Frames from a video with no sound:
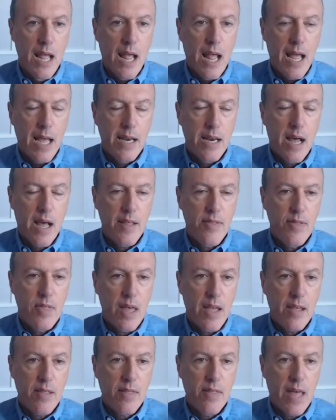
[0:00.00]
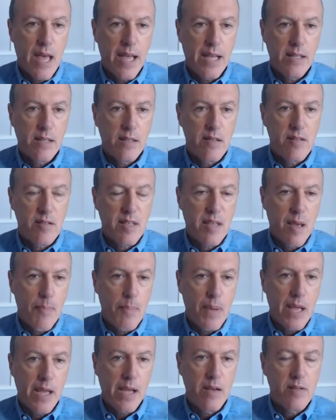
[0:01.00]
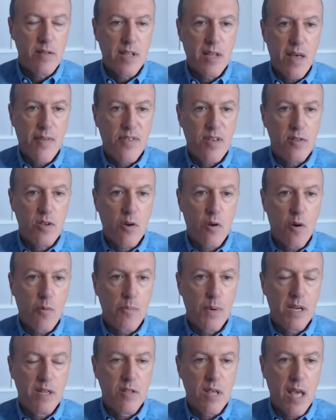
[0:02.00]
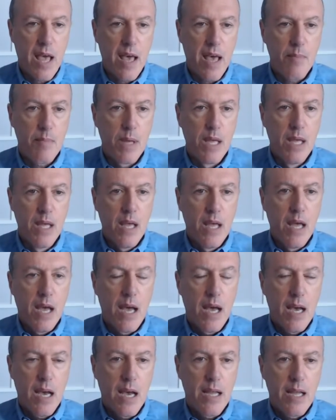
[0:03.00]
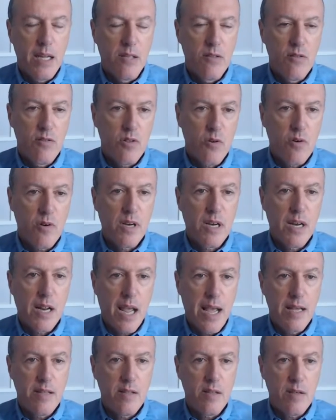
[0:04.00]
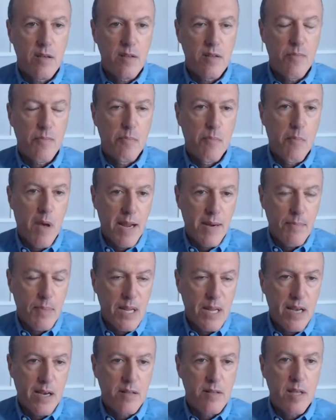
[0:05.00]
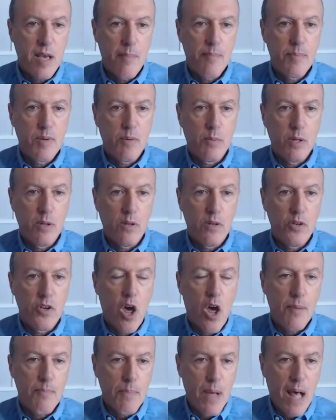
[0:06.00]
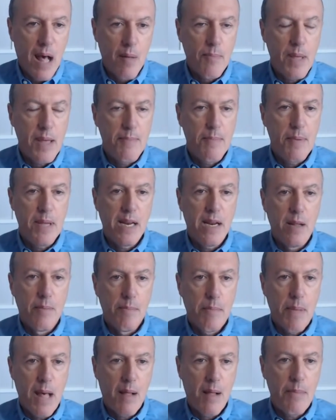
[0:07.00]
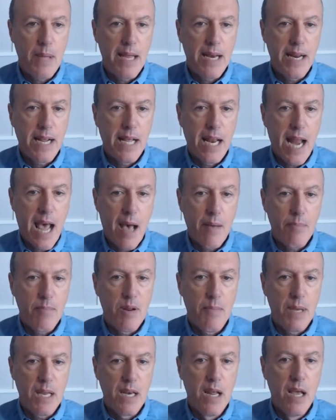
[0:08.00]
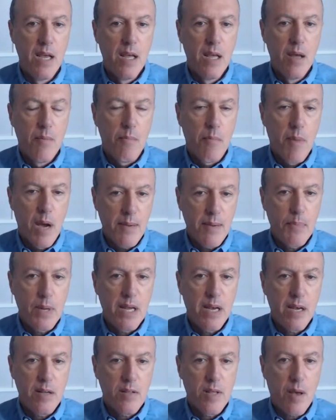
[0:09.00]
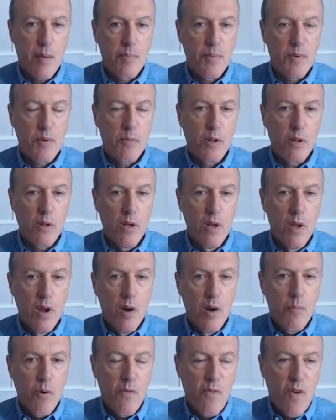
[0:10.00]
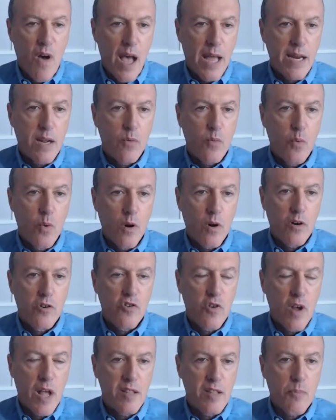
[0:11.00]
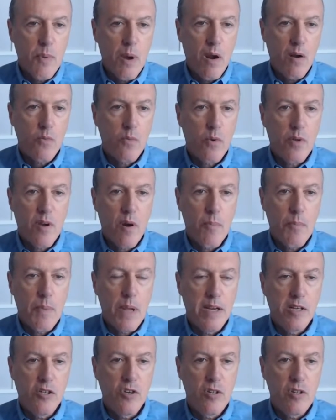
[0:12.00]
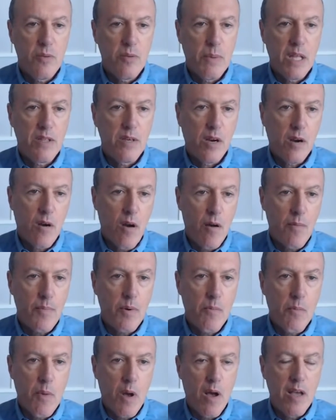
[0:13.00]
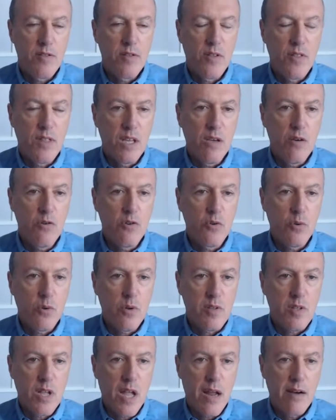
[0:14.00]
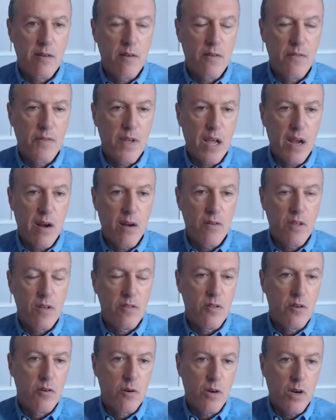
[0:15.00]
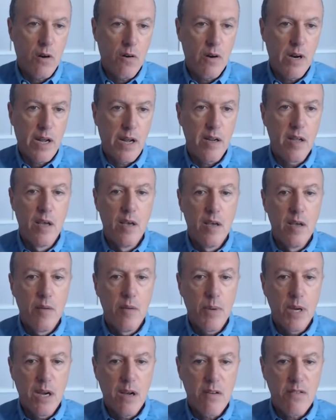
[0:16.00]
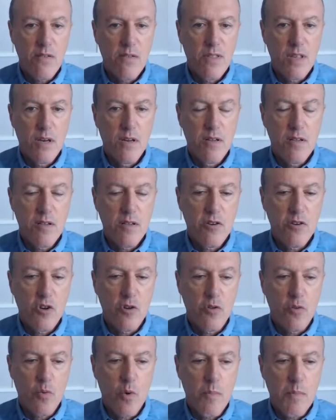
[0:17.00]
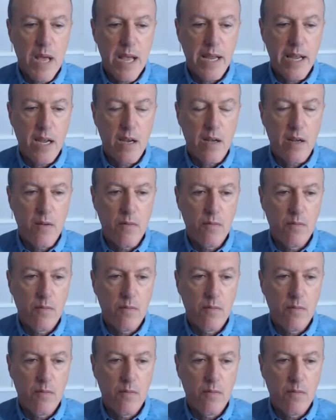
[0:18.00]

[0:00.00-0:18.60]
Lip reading: And I think that skipping a stethoscope exam in certain cases might be acceptable. Not palpating an abdomen might be acceptable, provided we're transparent with our patients about the compromise in the usual standard of care that's occurring because of the decisions we're making.